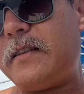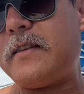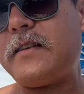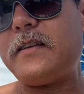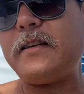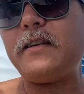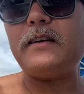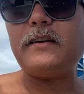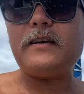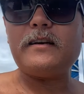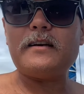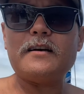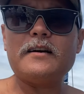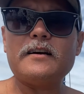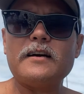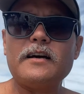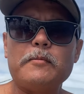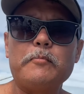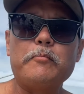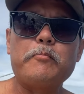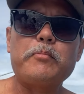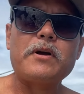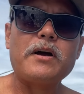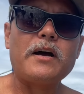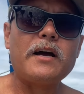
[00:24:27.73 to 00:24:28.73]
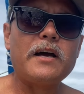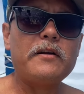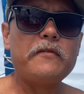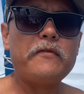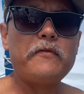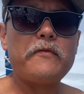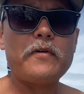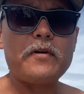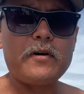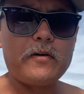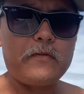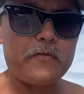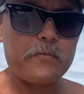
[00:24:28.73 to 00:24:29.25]
see, I'm kind of
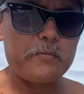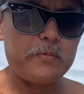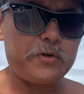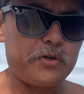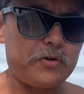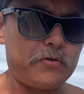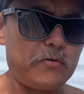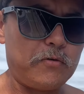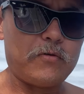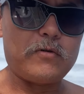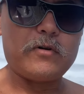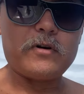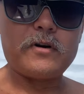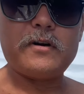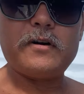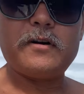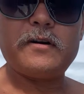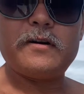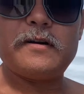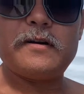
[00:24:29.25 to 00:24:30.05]
far from shore,